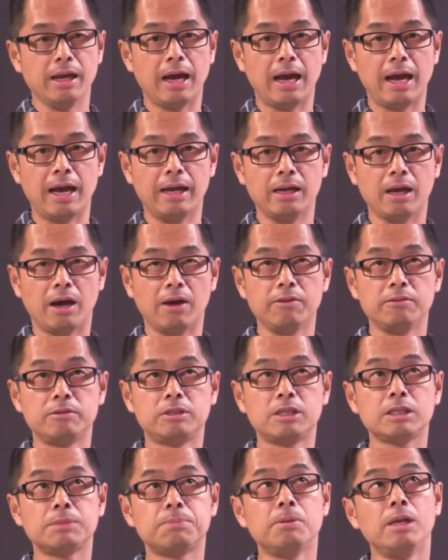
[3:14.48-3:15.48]
And I
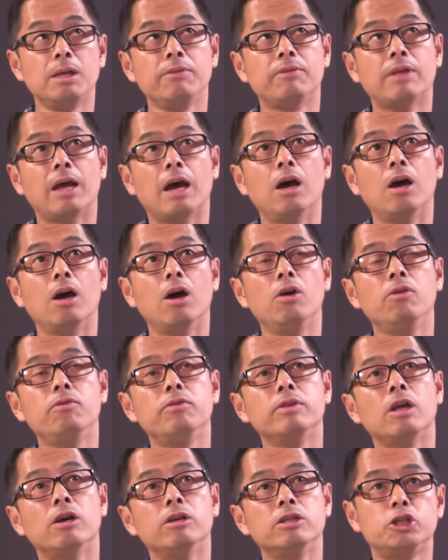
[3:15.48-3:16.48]
just believe that over
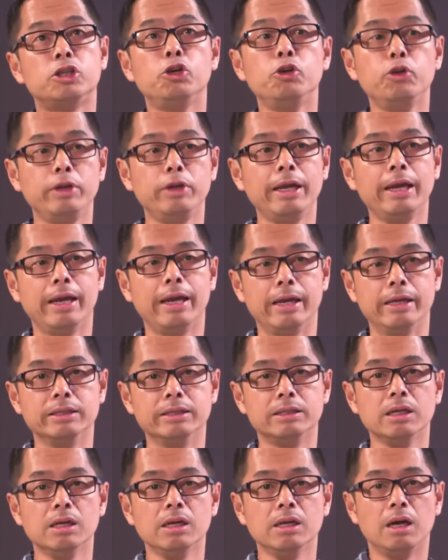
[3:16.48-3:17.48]
those two years,
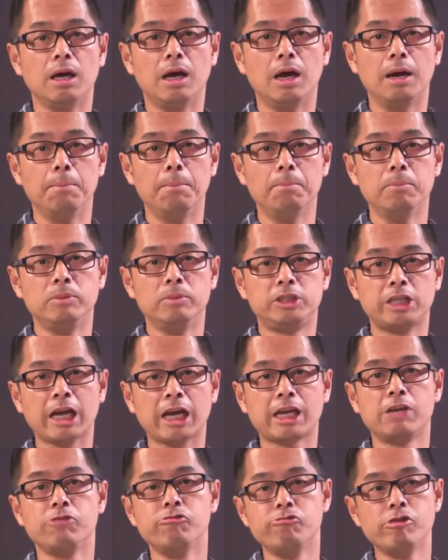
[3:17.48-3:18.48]
um,
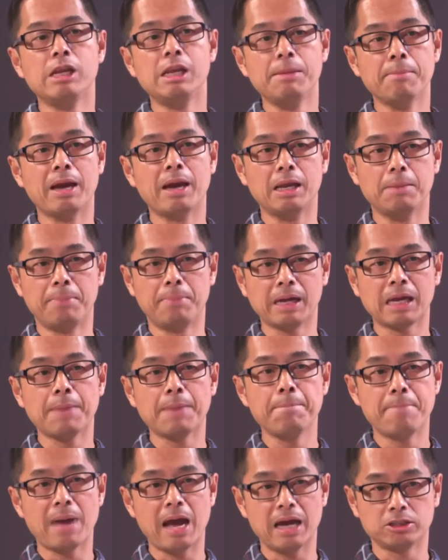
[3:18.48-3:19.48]
Jackie really made a big
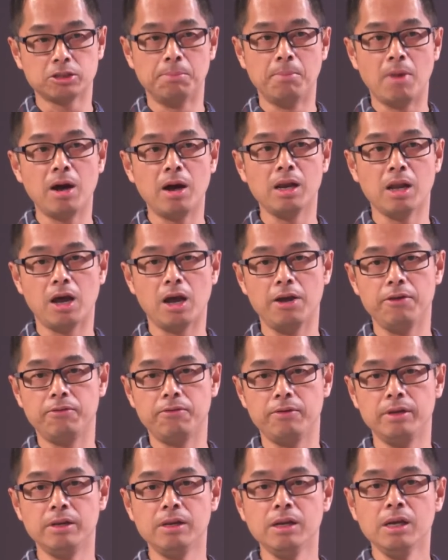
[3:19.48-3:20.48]
impact on my life.
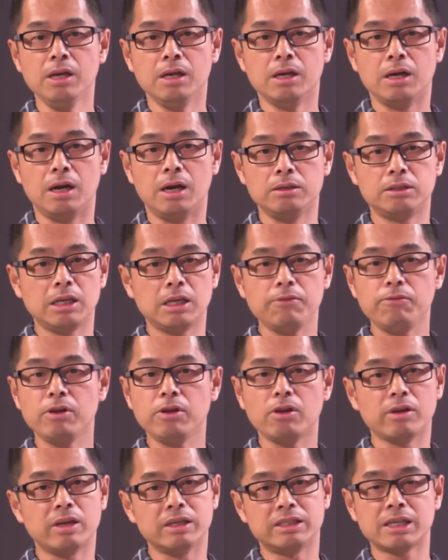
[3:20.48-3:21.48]
And uh, even
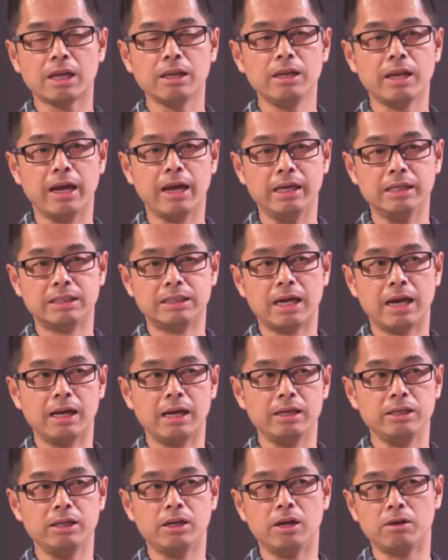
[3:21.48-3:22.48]
on the Sundays that,
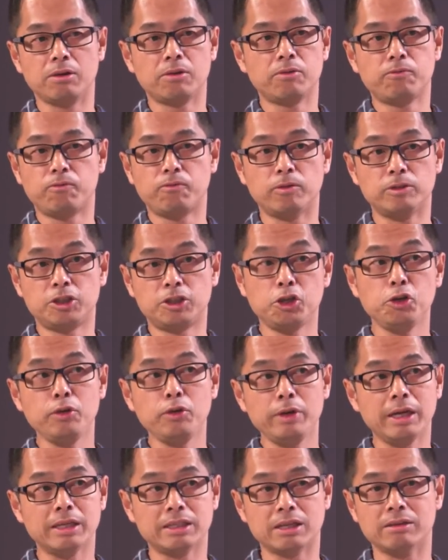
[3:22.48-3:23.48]
you know, for two
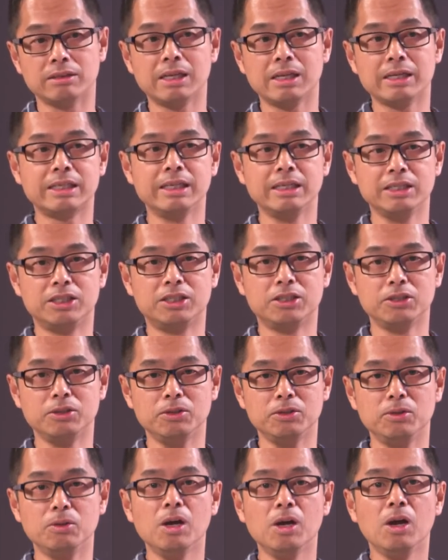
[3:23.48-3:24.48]
years I was listening
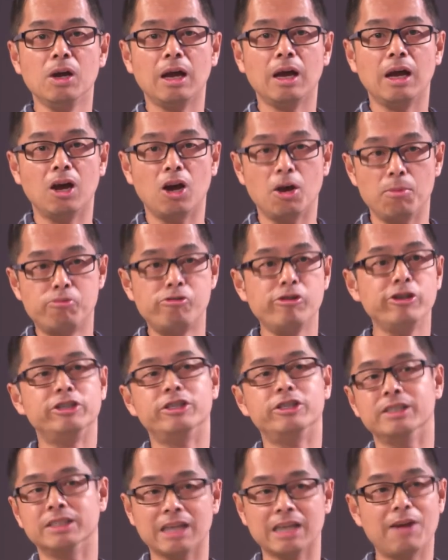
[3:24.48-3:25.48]
to her
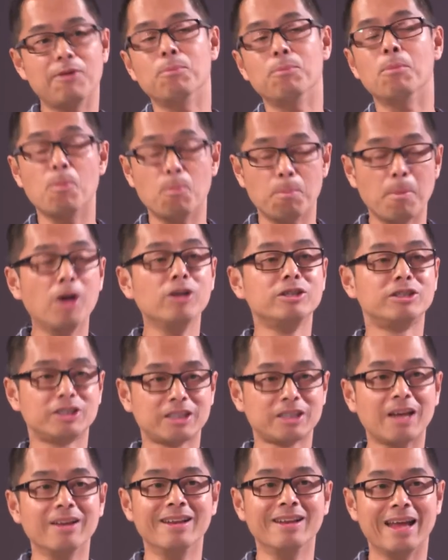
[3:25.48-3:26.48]
preachers uh, most
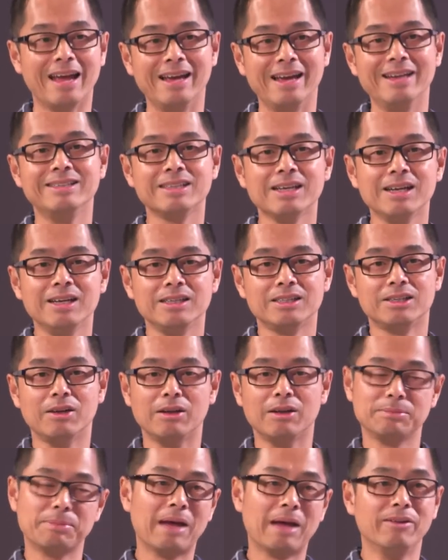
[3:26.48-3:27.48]
Sundays. So
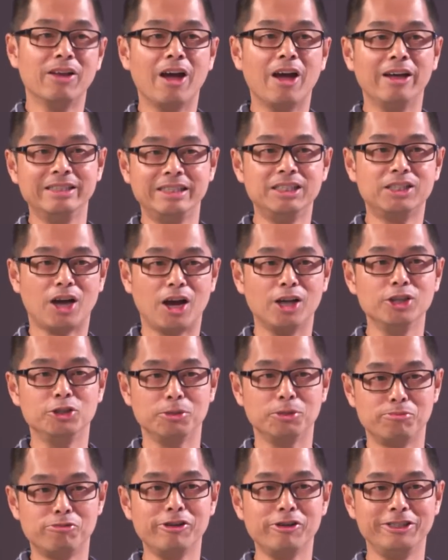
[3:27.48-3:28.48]
it's about 90 to
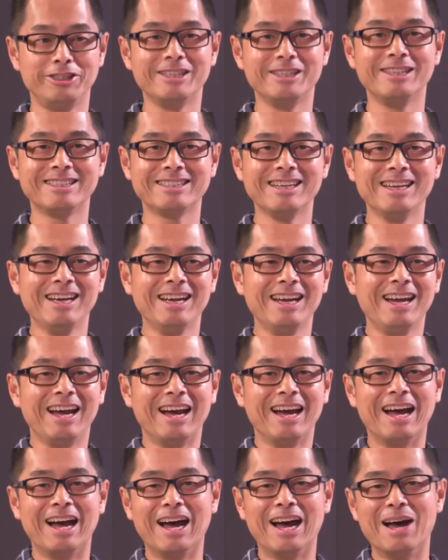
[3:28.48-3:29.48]
100 preachers.
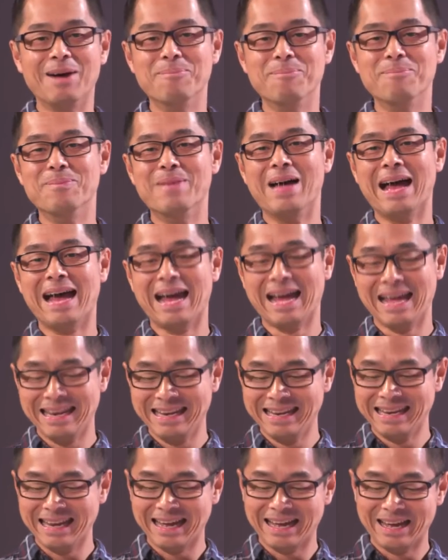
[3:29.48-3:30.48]
Um,
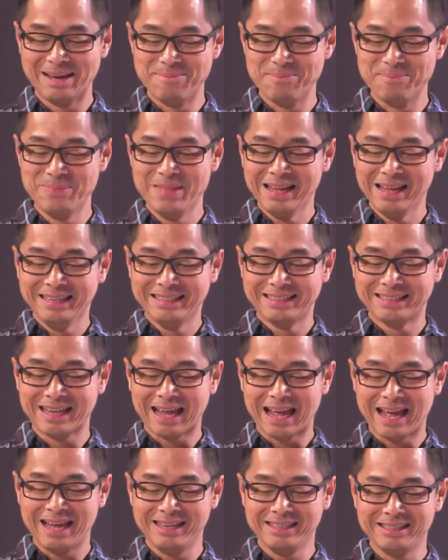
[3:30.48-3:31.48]
and, um, so,
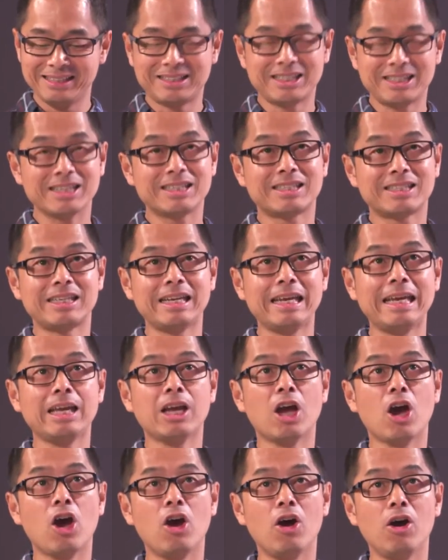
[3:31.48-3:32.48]
and just seeing
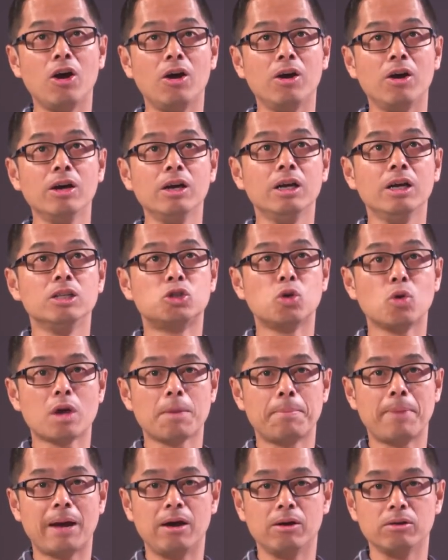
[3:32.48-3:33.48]
her talk
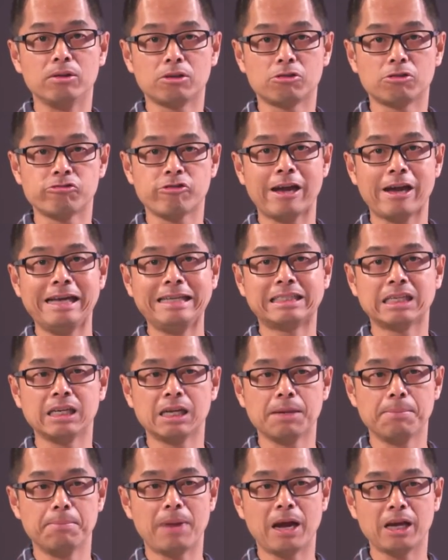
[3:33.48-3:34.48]
about grace and
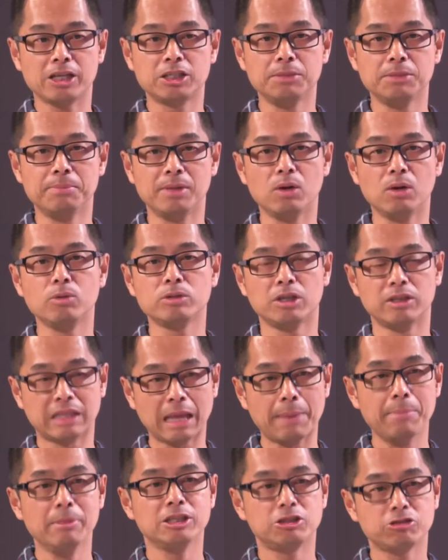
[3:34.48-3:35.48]
compassion, but also
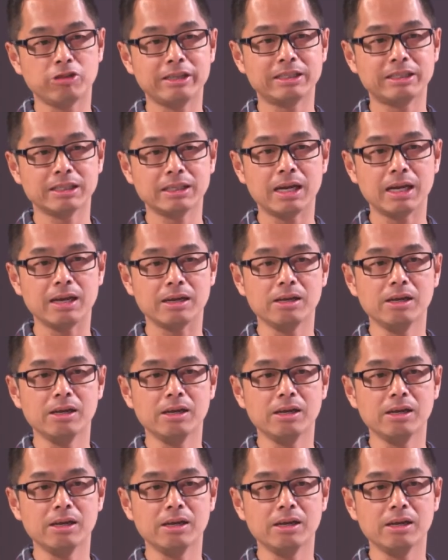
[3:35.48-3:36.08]
demonstrating that